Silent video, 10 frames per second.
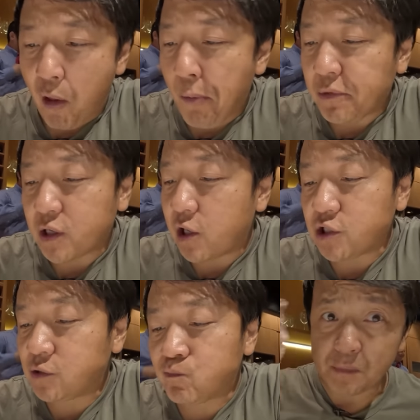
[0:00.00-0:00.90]
Oh my
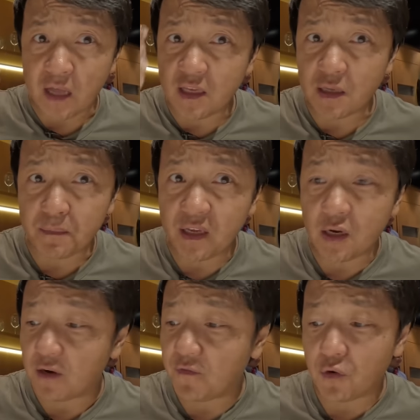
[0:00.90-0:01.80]
gosh. I think the meat
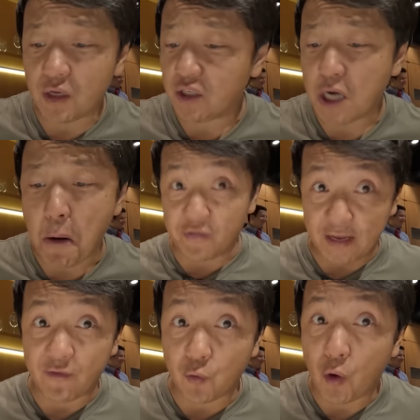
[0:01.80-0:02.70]
here at Fogo de Chao,
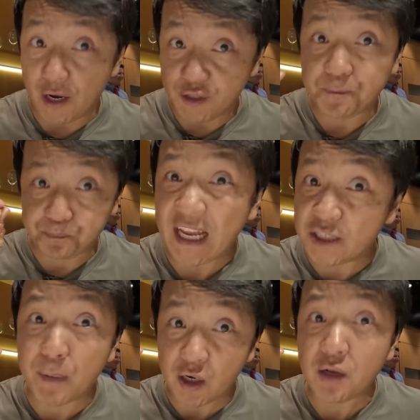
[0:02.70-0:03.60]
flavor-wise,
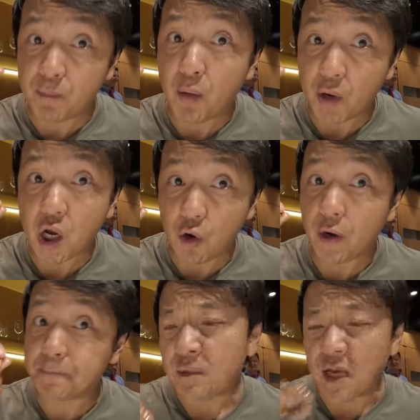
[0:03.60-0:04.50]
is better than
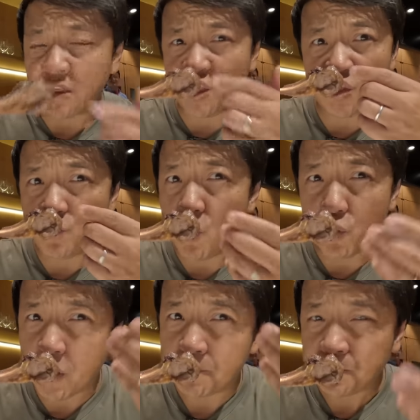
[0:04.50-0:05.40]
Bobacoa. That
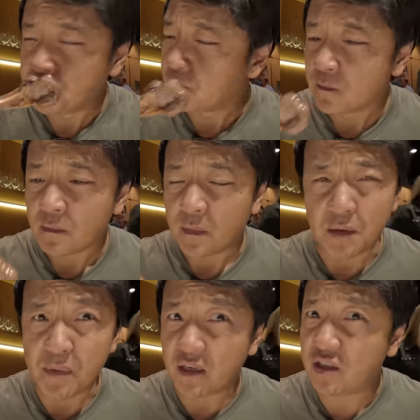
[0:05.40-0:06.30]
smoke,
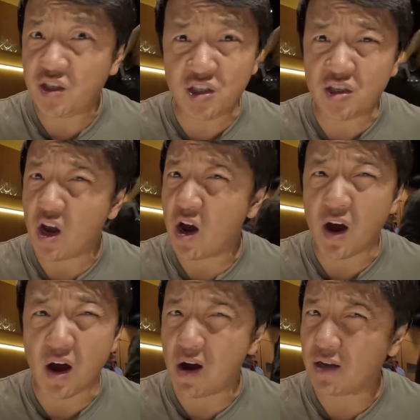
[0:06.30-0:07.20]
it makes
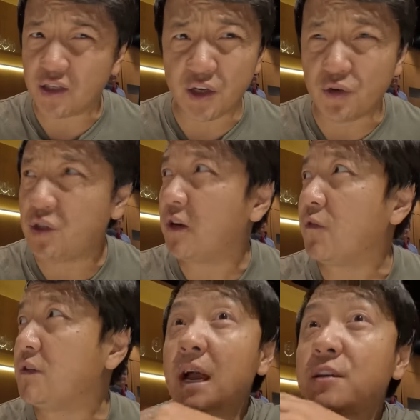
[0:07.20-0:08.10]
such a huge
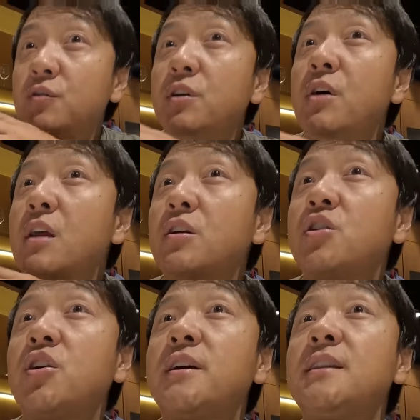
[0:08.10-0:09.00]
difference. I don't know how they're
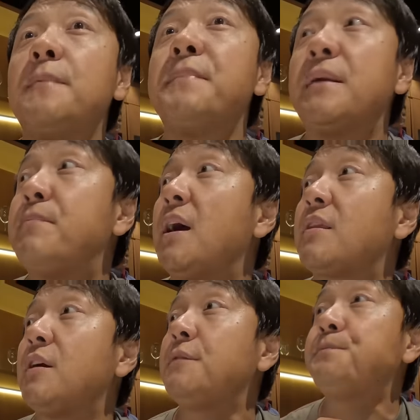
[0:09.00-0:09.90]
cooking the meat
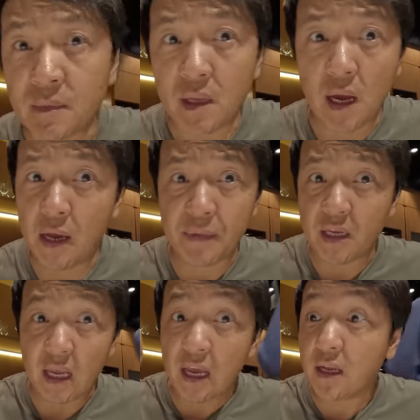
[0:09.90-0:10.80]
back there. I
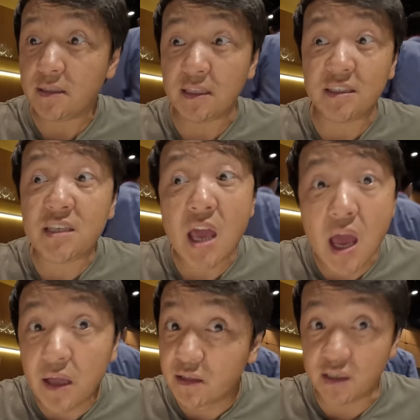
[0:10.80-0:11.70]
mean, it is
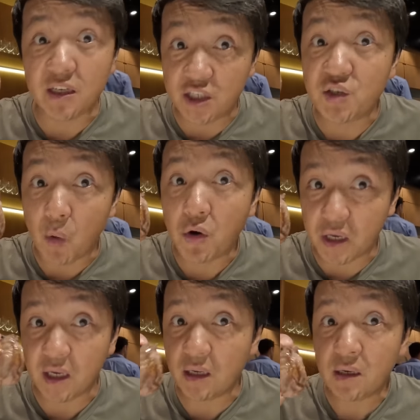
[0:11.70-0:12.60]
intensely
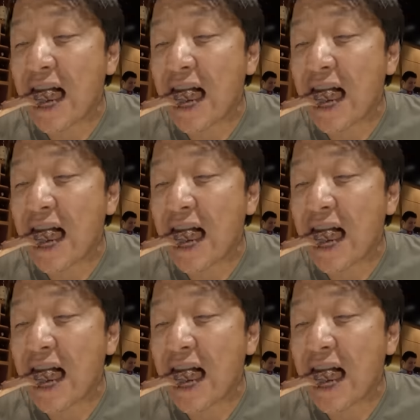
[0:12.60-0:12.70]
smoky.